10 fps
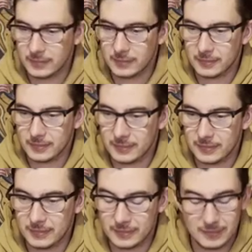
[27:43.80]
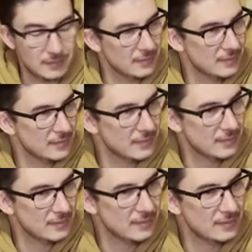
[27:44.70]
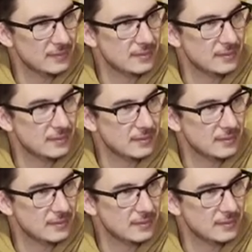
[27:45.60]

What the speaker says: (not speaking)